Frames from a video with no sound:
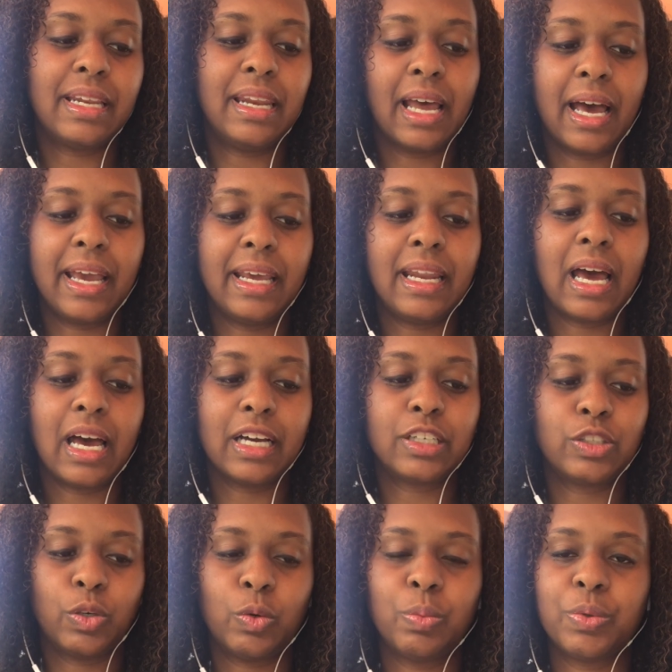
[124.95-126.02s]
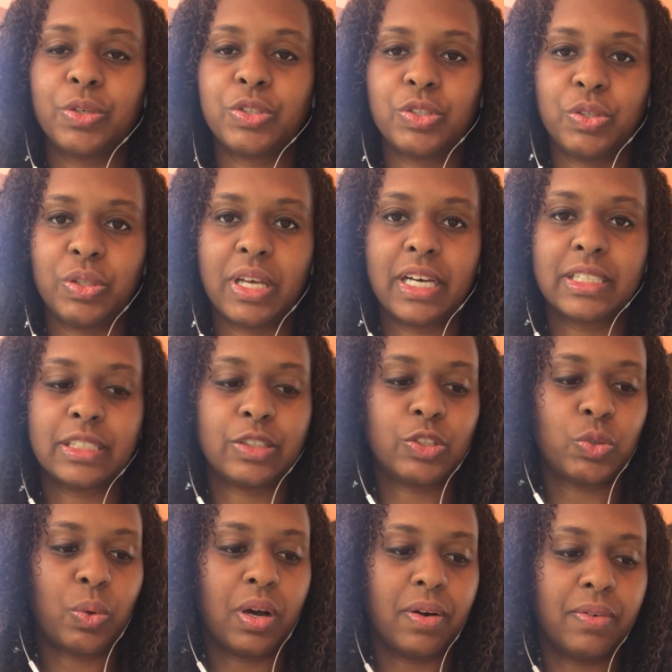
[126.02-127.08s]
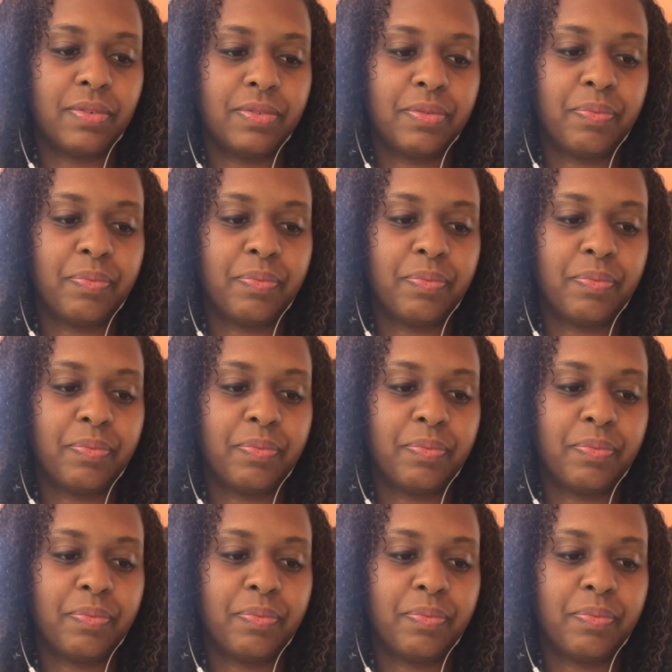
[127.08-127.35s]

9 October 2012.